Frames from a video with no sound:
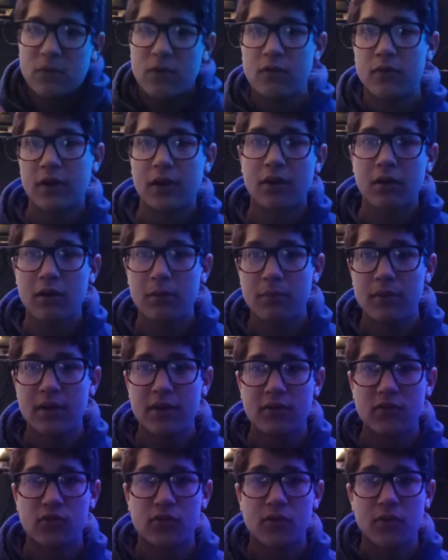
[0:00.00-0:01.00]
the Vickery
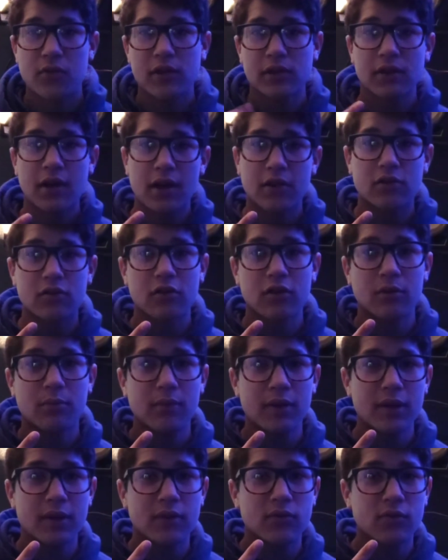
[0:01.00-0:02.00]
Beast, the Luxury
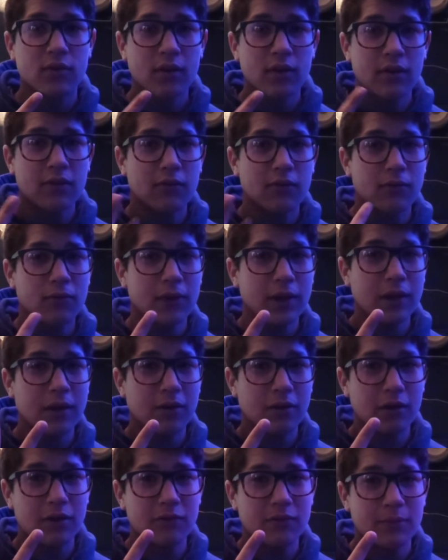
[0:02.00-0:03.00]
Beast, the
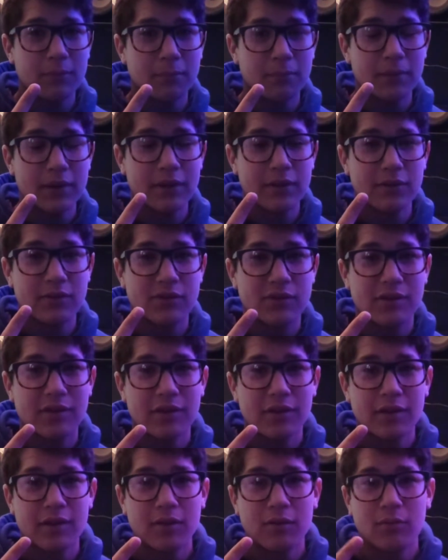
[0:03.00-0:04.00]
Fakery Beast,
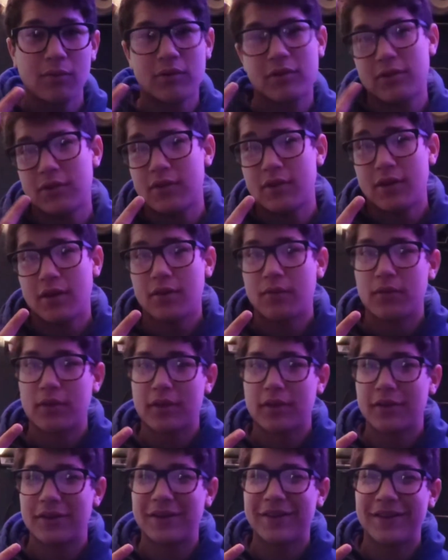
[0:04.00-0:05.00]
which is
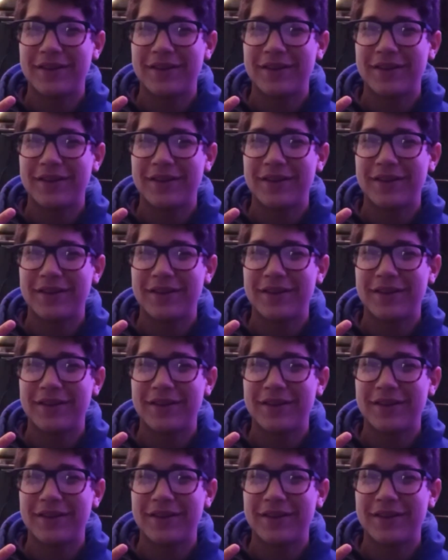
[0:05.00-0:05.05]
nothing.